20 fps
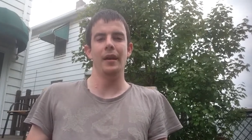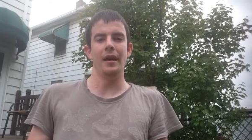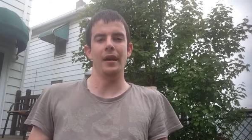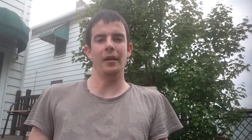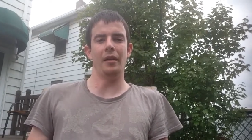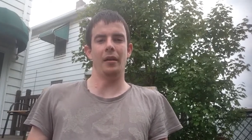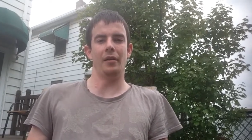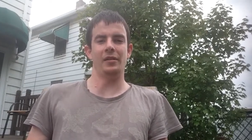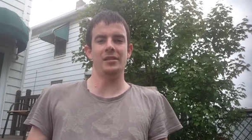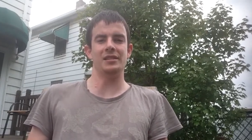
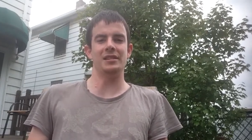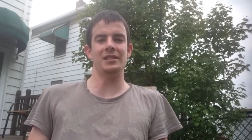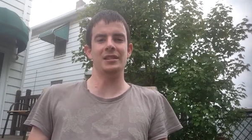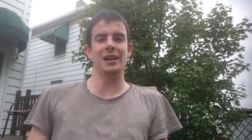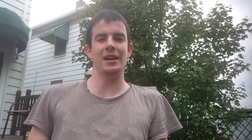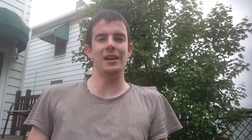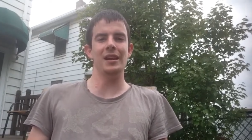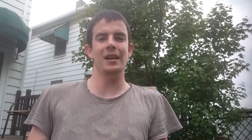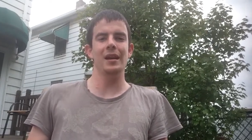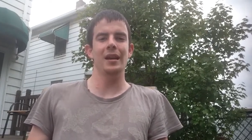in our
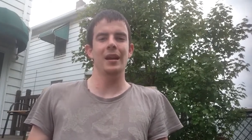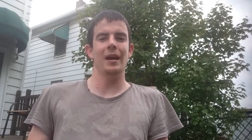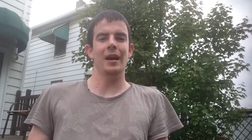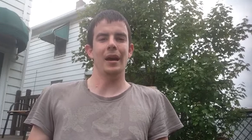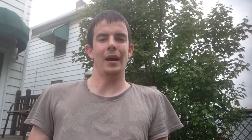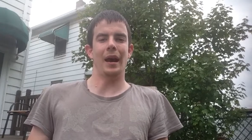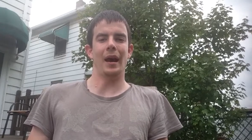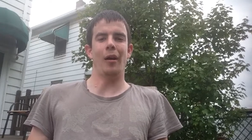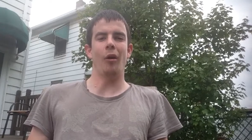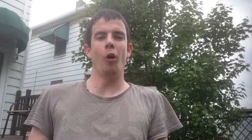city,
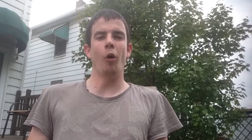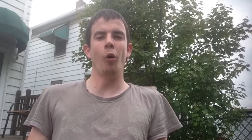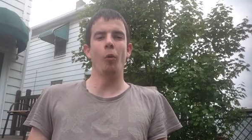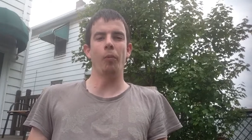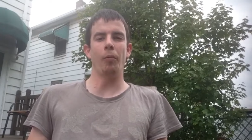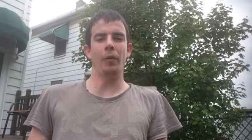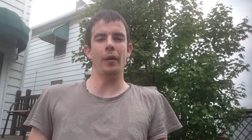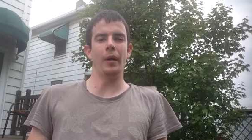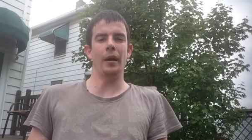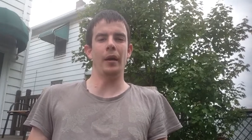and I
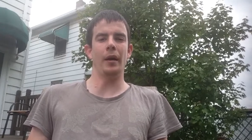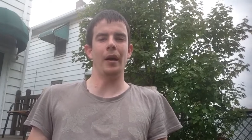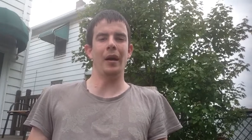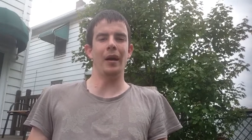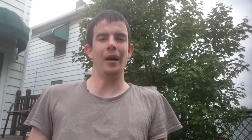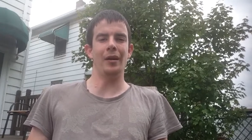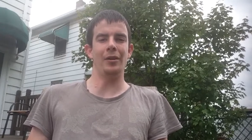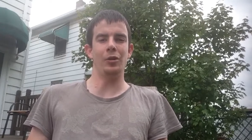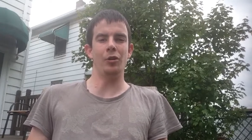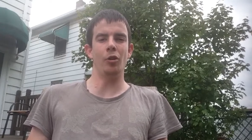hope
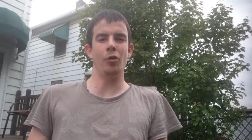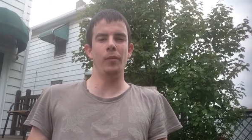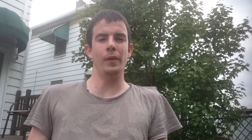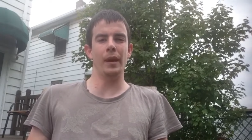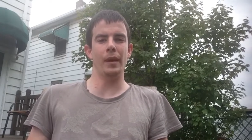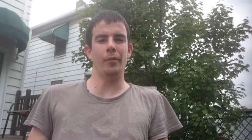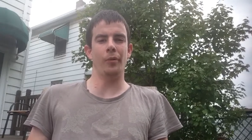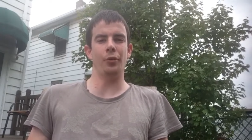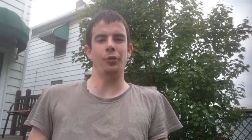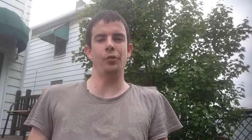that you'll
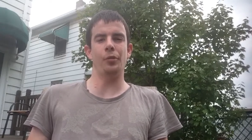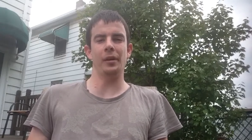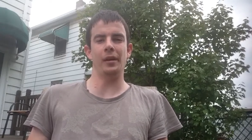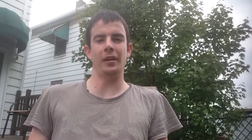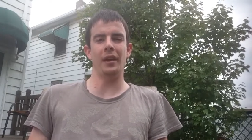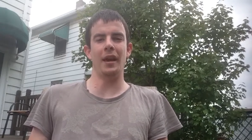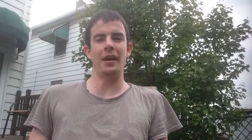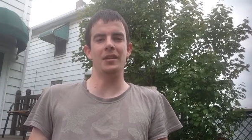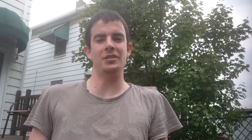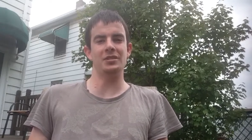be able to
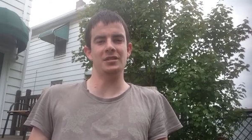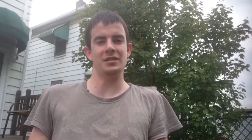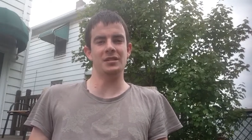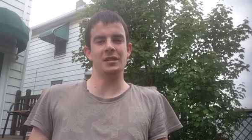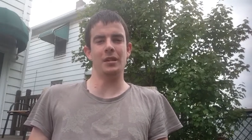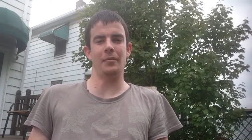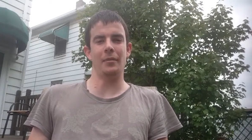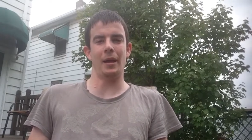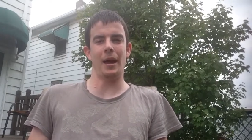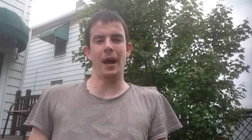engage in
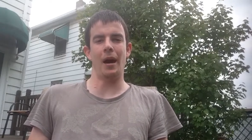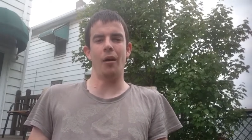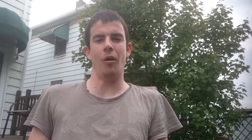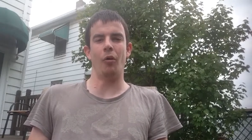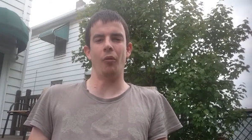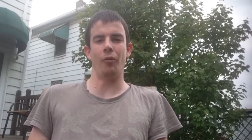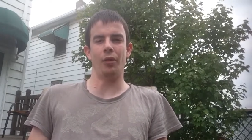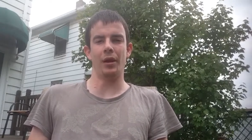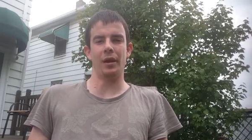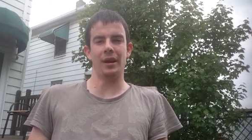some of that
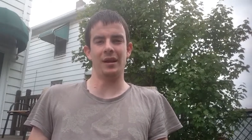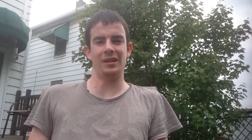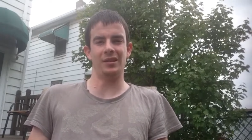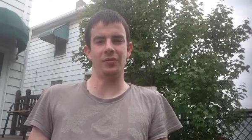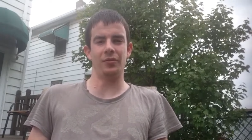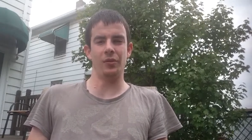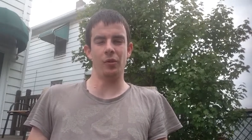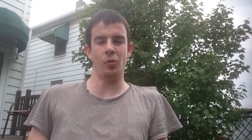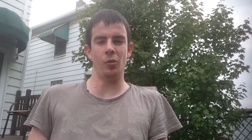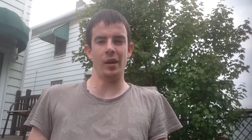over the next
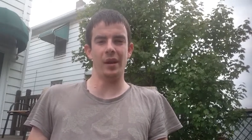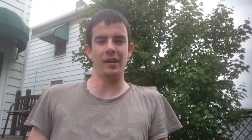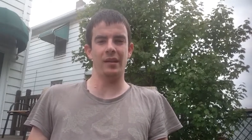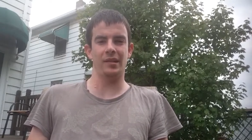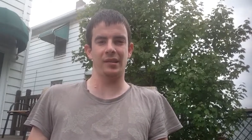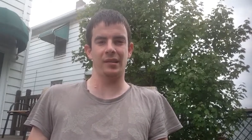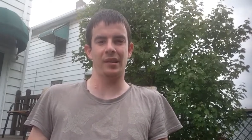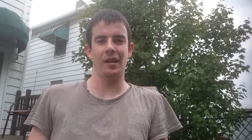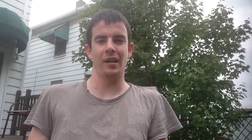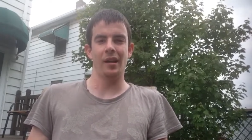few
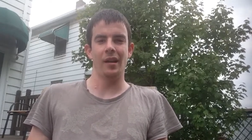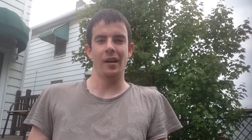weeks.